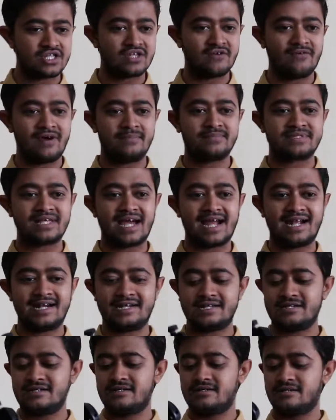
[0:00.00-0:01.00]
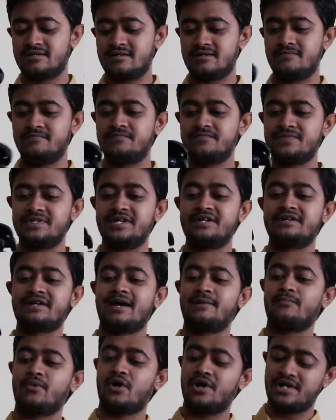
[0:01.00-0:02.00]
on the website, the
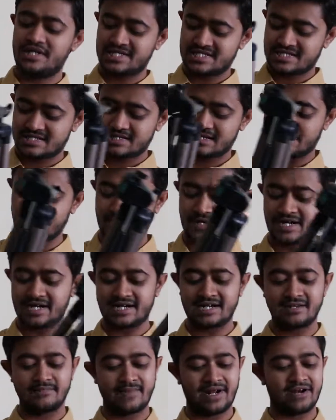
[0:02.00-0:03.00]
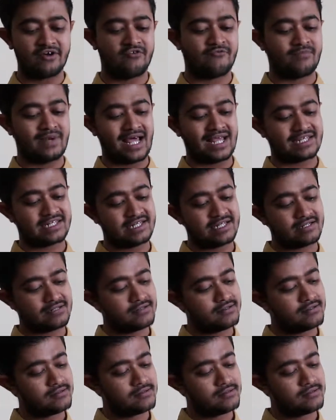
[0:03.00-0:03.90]
tripod is completely made of plastic.